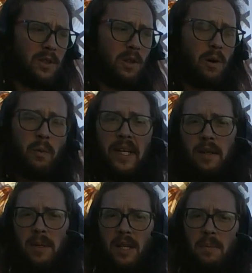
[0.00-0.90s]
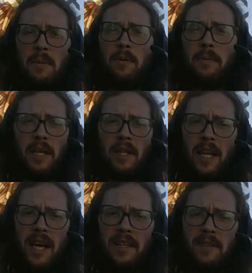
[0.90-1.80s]
or we could be the people being
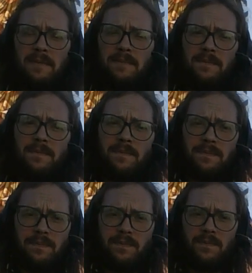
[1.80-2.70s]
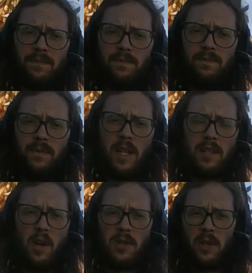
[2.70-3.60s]
led.
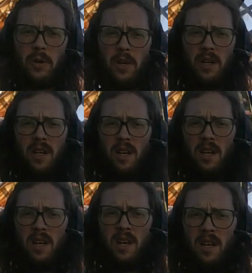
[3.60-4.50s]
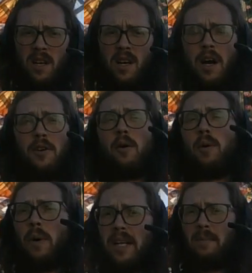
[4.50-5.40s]
There's also a
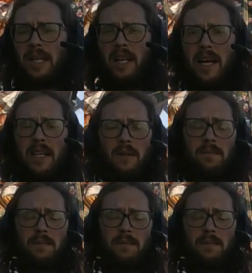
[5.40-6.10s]
noble way to be led.